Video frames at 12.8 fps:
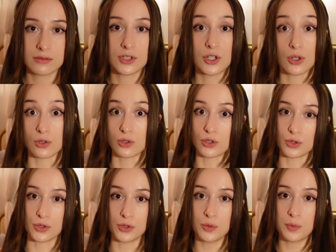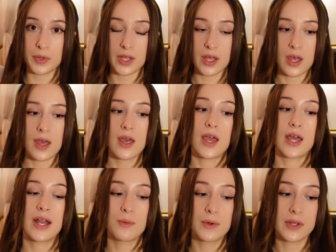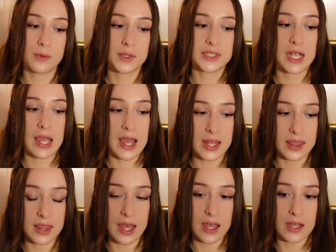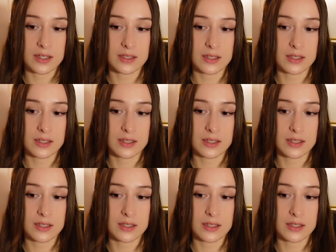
girl group, and I really wish I had that,